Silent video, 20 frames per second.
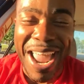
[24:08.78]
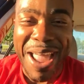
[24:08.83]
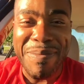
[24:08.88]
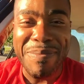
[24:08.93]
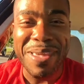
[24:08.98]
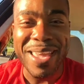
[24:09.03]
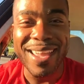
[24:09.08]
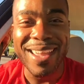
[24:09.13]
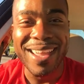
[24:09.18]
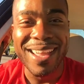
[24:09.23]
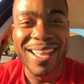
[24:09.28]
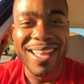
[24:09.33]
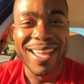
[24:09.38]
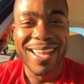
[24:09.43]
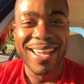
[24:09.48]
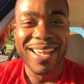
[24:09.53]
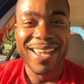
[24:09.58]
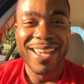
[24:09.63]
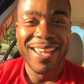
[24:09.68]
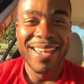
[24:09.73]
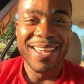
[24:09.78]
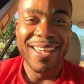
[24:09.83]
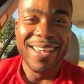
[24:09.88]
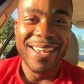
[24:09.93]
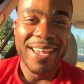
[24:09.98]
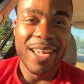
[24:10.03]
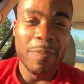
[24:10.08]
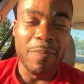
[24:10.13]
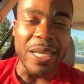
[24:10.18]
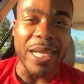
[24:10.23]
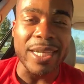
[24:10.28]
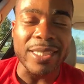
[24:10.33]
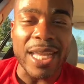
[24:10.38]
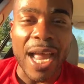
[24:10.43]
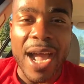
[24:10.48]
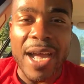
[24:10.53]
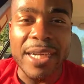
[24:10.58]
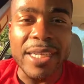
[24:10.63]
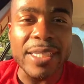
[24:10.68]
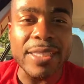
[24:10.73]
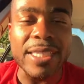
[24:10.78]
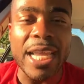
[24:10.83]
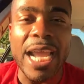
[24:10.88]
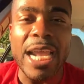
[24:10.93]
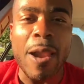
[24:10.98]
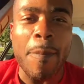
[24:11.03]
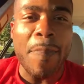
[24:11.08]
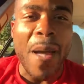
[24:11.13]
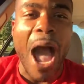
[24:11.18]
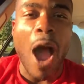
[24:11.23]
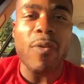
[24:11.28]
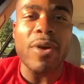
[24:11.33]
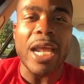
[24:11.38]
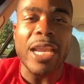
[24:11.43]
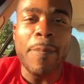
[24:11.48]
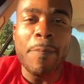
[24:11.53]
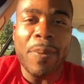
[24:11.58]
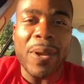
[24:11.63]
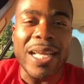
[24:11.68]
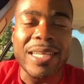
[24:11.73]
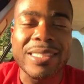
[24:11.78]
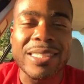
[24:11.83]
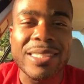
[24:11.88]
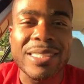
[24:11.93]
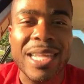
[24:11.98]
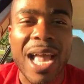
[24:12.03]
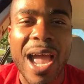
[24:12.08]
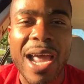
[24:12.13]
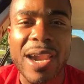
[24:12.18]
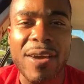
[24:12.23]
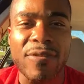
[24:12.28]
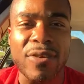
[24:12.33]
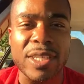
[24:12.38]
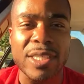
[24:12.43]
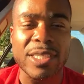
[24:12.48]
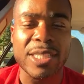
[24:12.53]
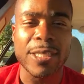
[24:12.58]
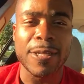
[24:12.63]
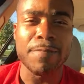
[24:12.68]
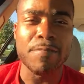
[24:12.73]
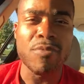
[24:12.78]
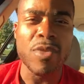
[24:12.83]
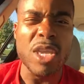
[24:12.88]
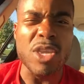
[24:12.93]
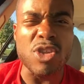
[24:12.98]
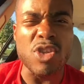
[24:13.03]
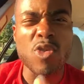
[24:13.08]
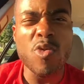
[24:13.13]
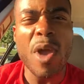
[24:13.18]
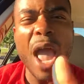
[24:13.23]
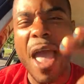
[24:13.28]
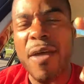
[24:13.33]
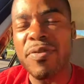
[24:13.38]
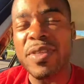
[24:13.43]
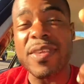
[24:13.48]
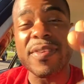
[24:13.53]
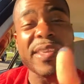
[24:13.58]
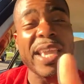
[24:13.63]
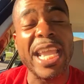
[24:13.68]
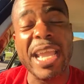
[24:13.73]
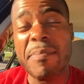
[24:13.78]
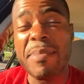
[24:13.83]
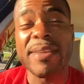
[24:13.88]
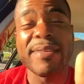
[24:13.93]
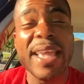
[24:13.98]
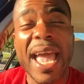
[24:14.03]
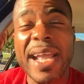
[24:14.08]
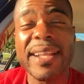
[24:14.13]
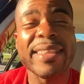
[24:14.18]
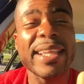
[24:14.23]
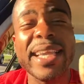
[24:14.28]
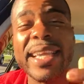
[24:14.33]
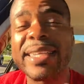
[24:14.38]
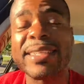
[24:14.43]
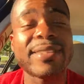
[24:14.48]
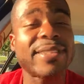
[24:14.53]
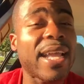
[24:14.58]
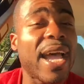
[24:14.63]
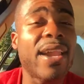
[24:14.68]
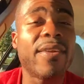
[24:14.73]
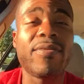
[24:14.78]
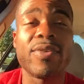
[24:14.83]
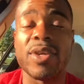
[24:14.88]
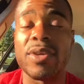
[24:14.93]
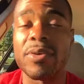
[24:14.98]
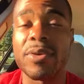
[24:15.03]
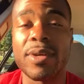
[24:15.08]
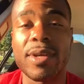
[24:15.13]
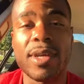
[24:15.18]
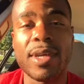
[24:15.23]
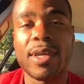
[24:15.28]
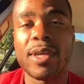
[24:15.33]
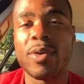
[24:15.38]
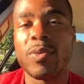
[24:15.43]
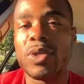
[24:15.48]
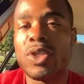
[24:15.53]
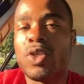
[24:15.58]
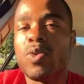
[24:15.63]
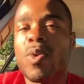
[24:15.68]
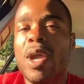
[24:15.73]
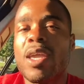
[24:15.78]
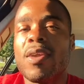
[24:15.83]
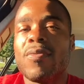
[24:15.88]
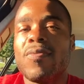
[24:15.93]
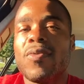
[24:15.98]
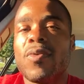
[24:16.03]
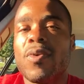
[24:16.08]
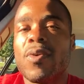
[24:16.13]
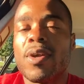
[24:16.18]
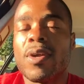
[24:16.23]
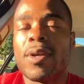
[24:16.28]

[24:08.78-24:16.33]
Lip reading: me? Because I understand the power that he placed inside of us. You have the same exact thing inside of you. What you waiting for?